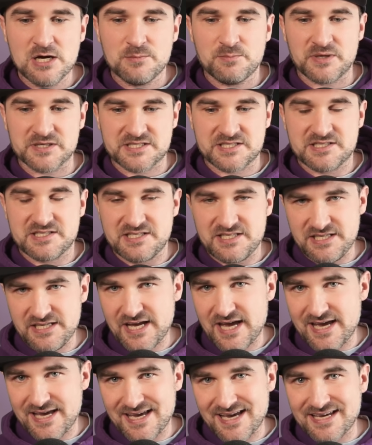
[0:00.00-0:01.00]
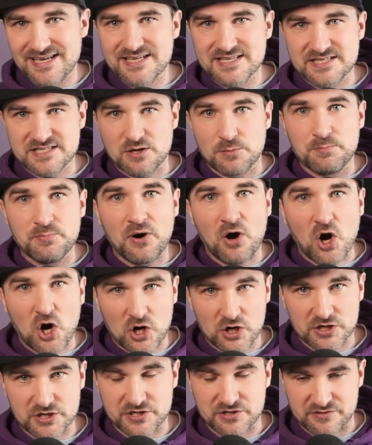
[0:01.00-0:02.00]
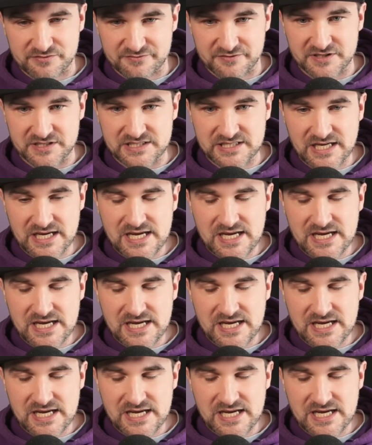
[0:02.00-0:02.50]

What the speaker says: But TAA is a part of it.